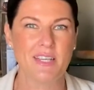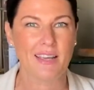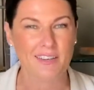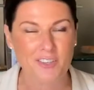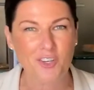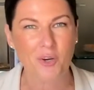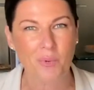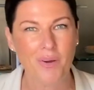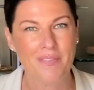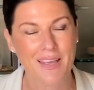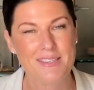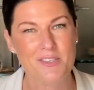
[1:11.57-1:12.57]
And you know
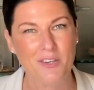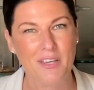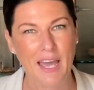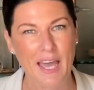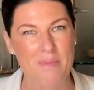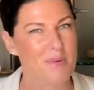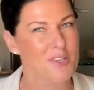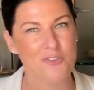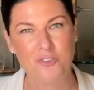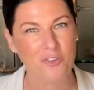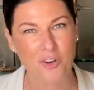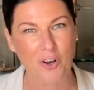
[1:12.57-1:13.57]
what, that's okay,
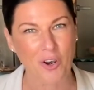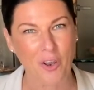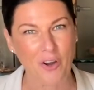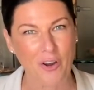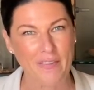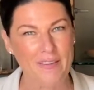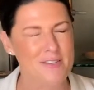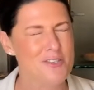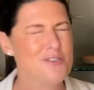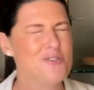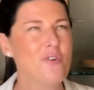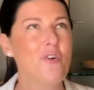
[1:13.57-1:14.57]
because you're not alone. There are
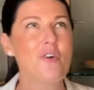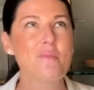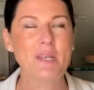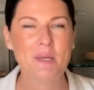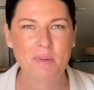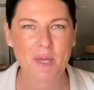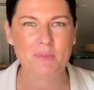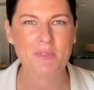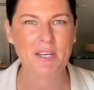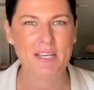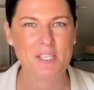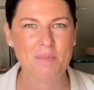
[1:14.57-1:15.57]
so many people
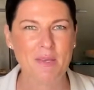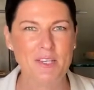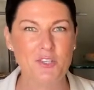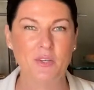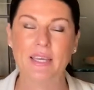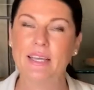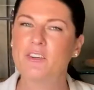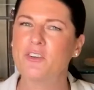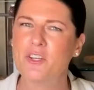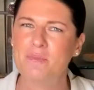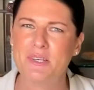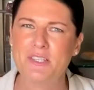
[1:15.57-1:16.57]
that I speak to,
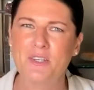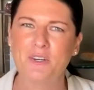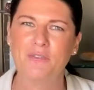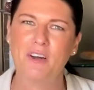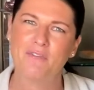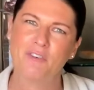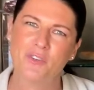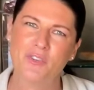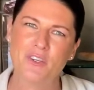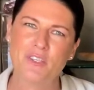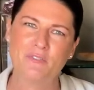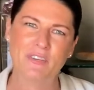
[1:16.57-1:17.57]
including myself, I felt
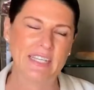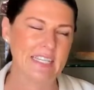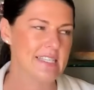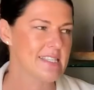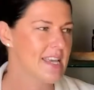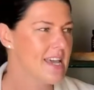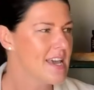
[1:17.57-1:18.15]
those feelings.